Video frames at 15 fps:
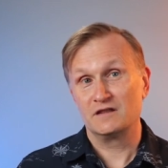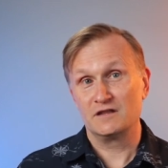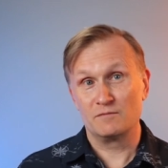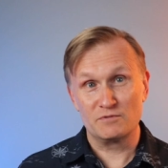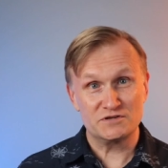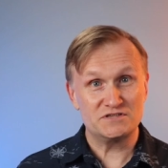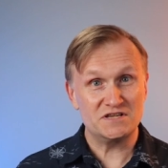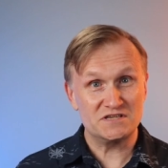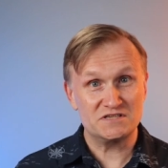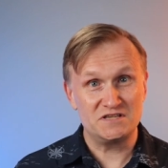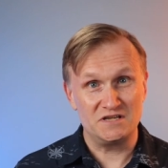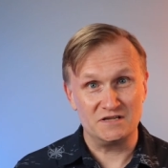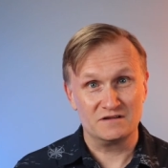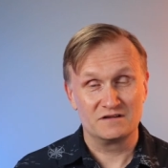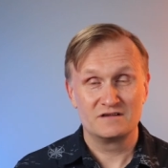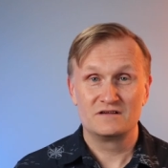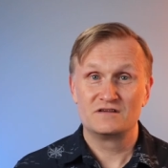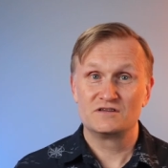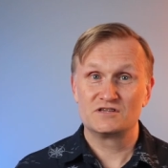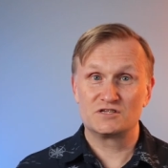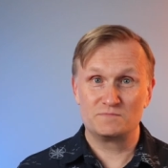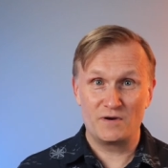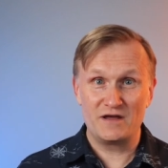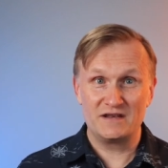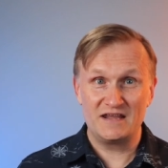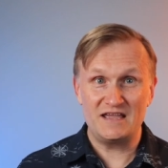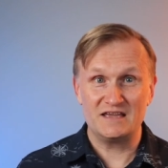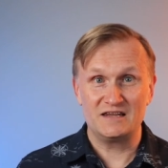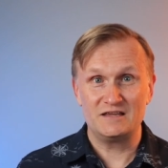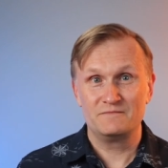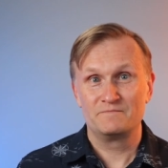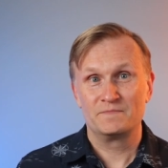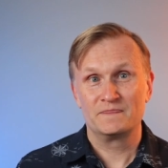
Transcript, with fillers: Number 16, spontaneity.